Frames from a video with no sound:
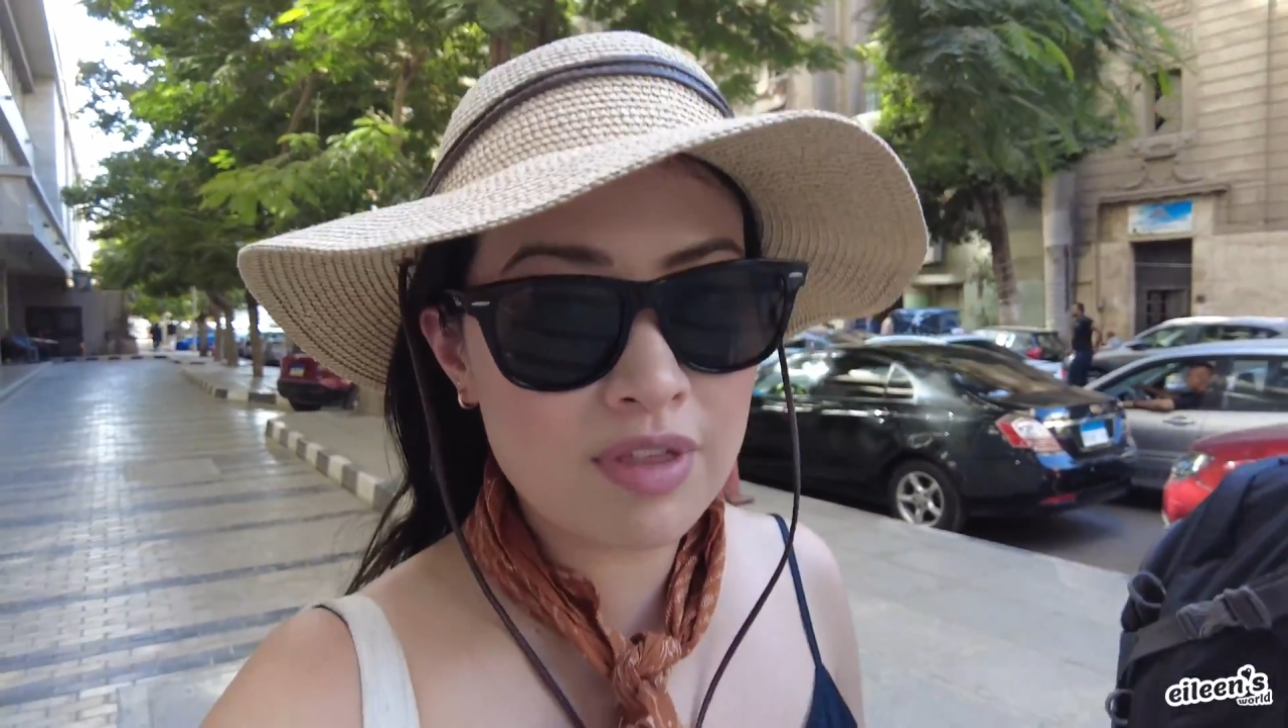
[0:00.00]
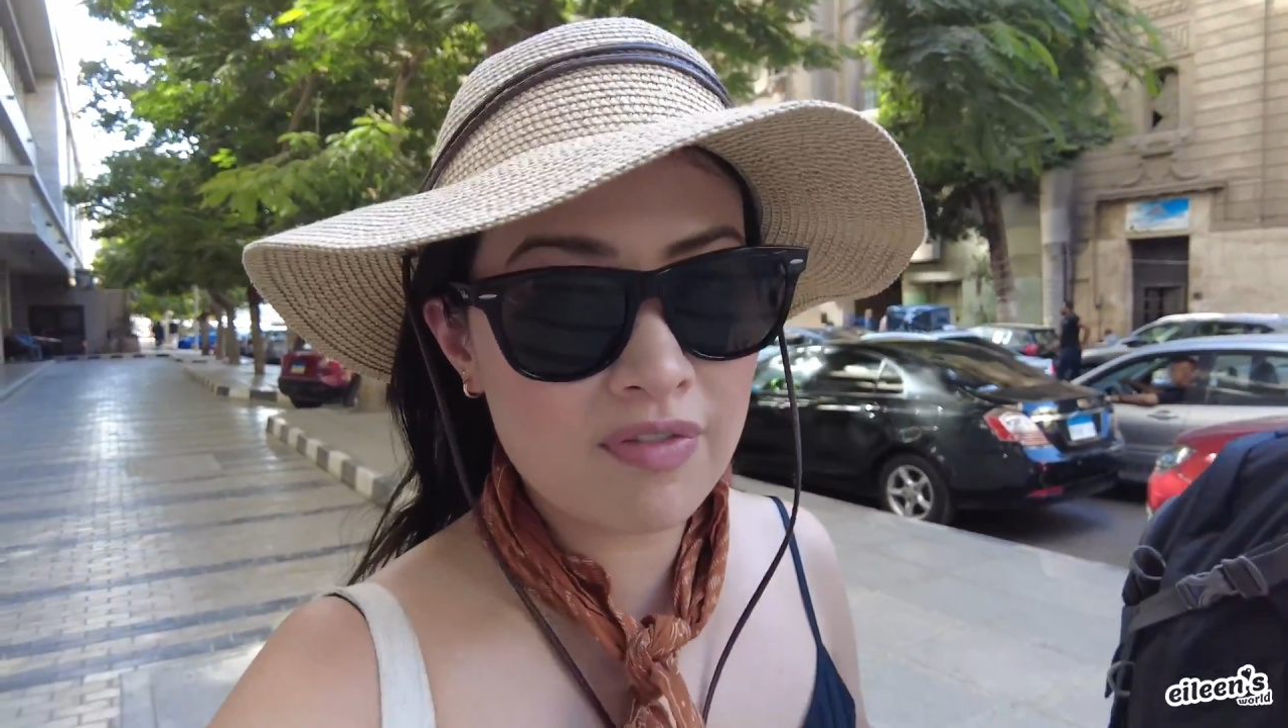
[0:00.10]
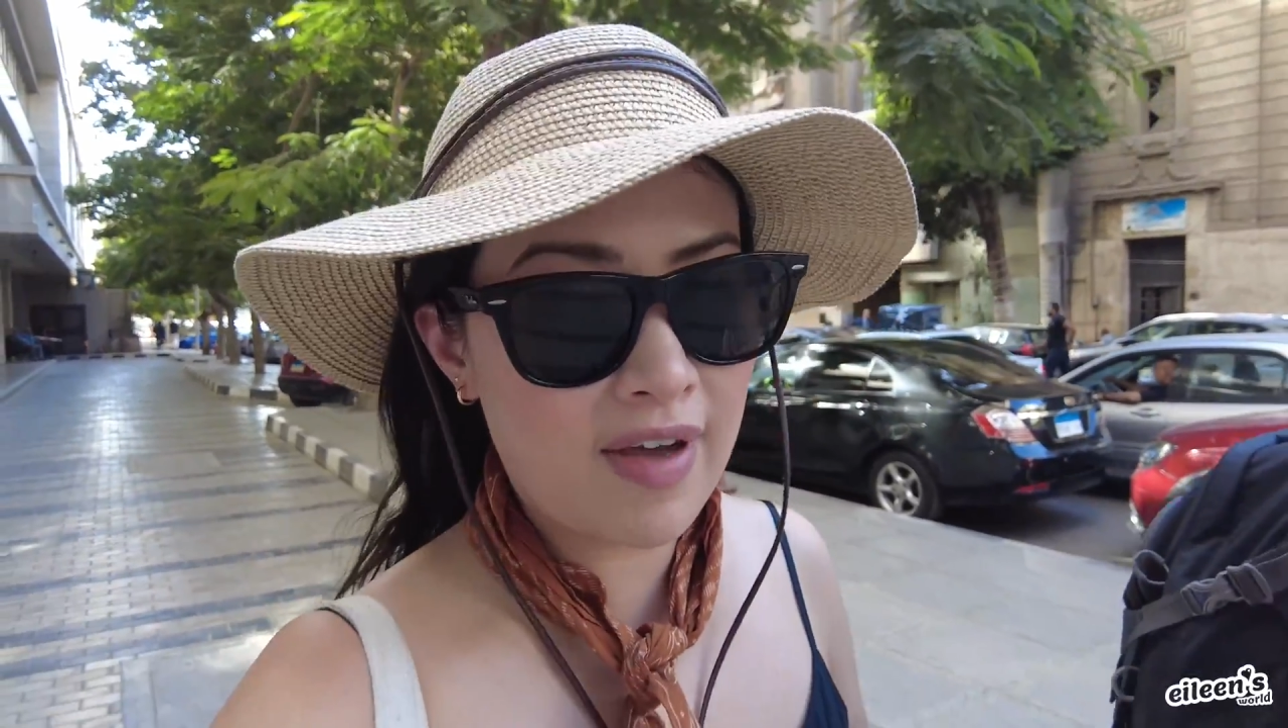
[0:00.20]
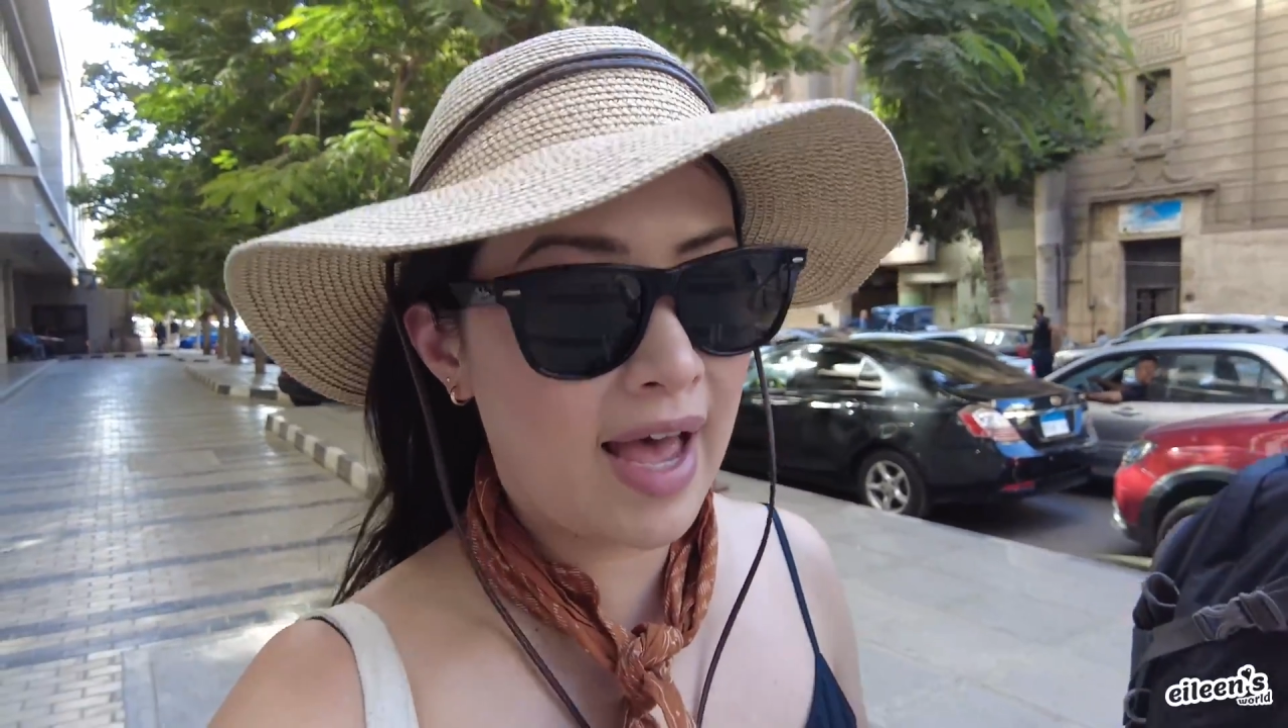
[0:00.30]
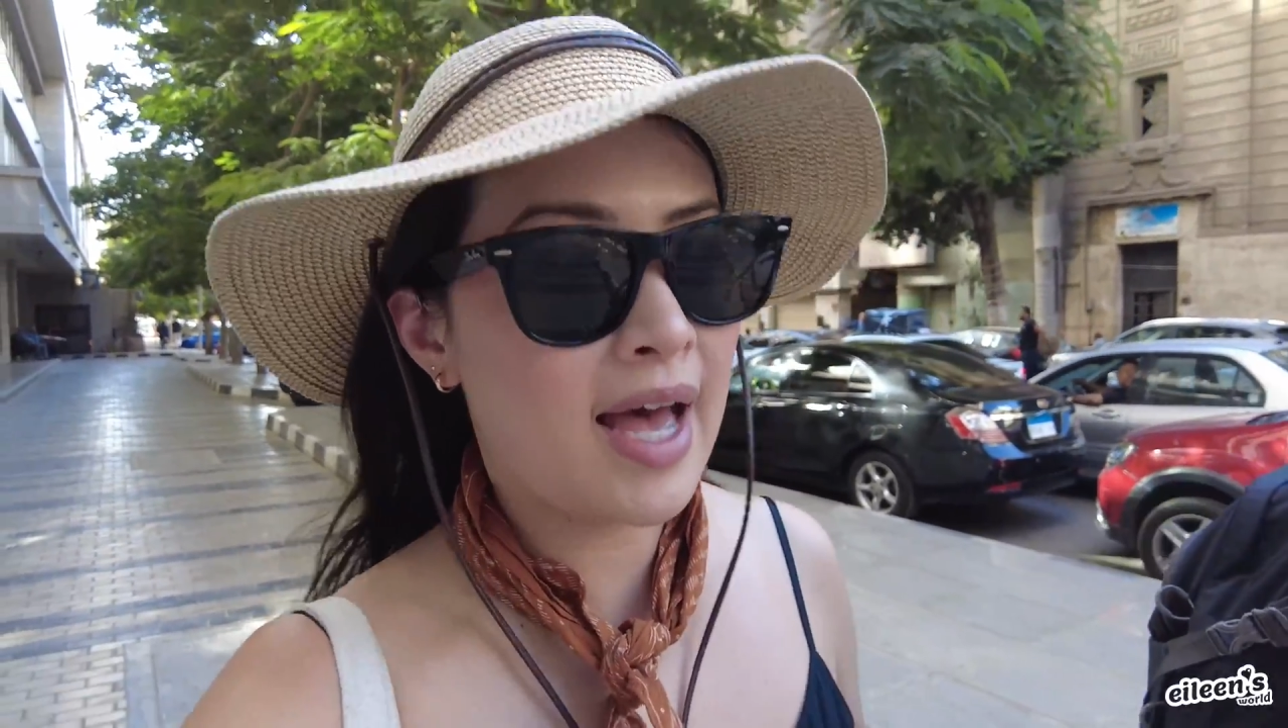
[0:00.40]
the
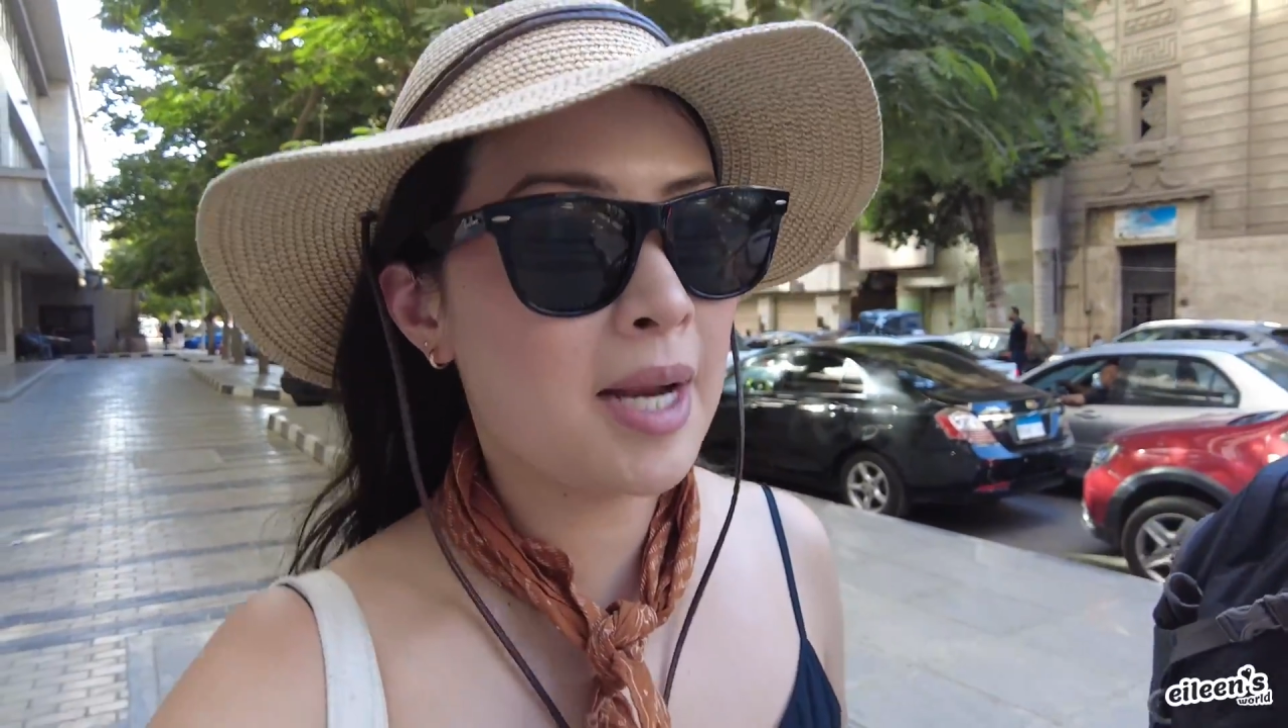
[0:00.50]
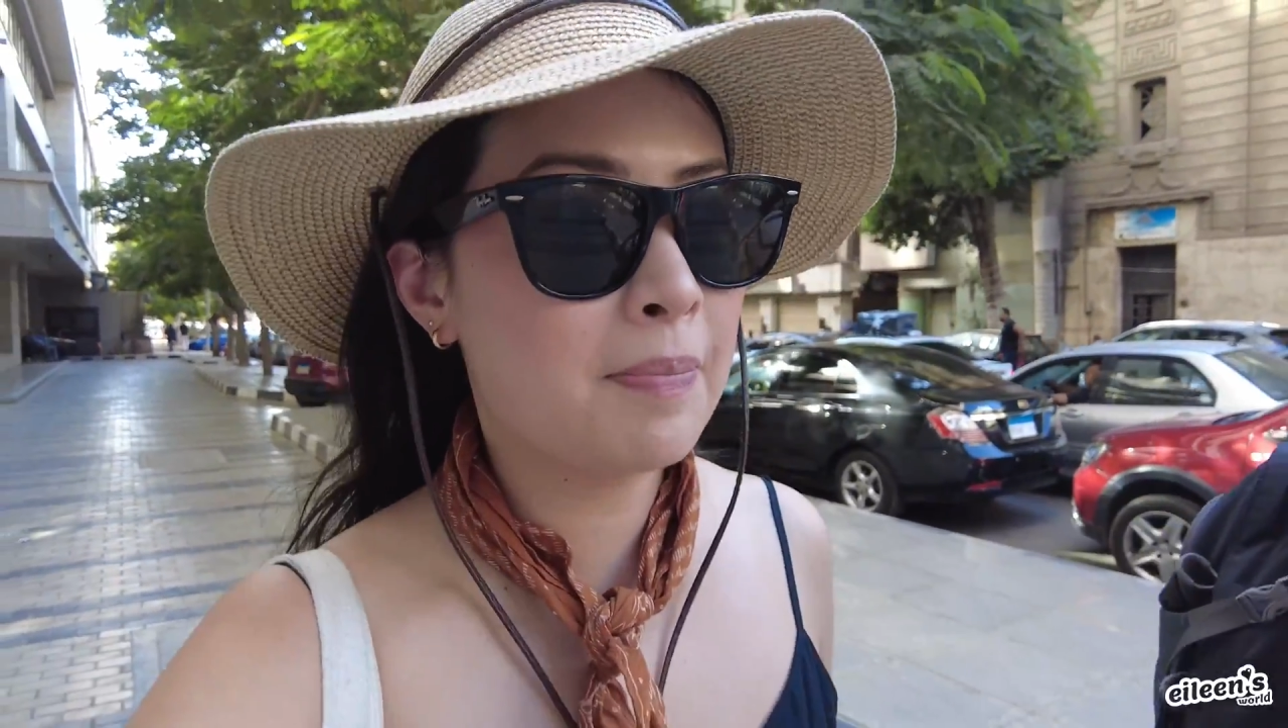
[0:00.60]
VAT,